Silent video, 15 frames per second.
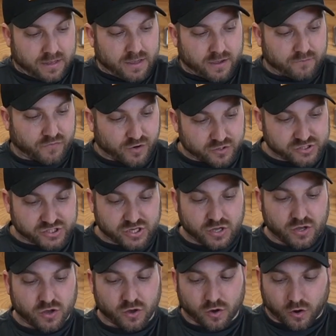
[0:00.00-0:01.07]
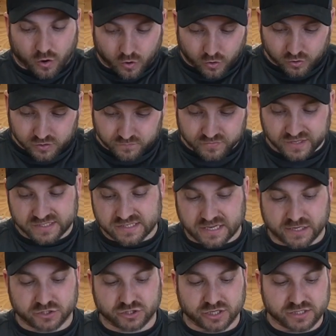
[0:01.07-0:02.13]
first, all of these
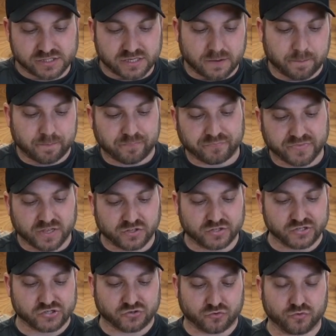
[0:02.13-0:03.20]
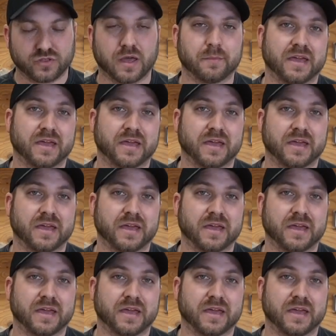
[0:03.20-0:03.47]
hinges, to screw them